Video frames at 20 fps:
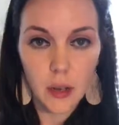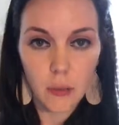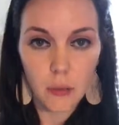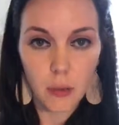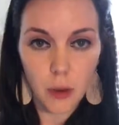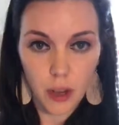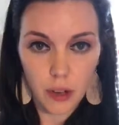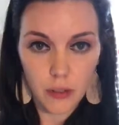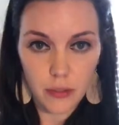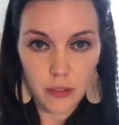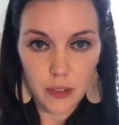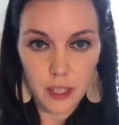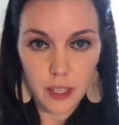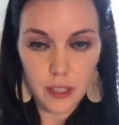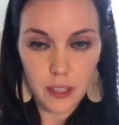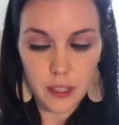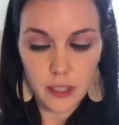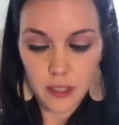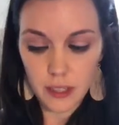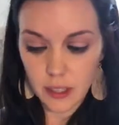
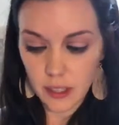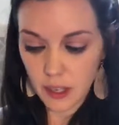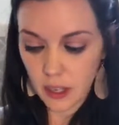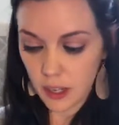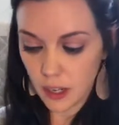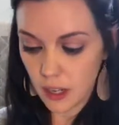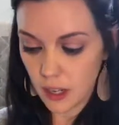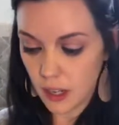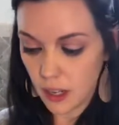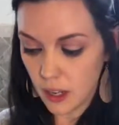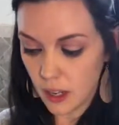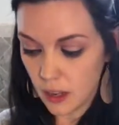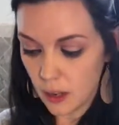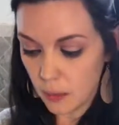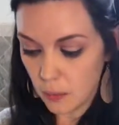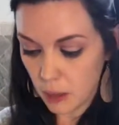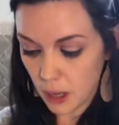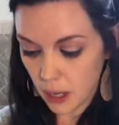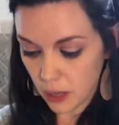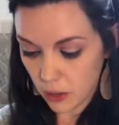breakfast
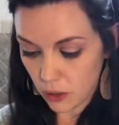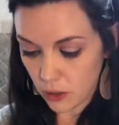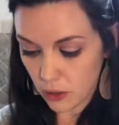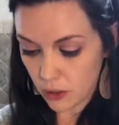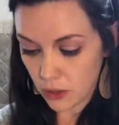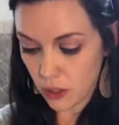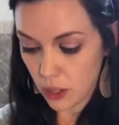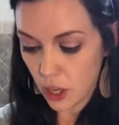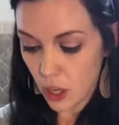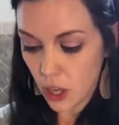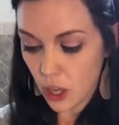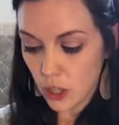makers.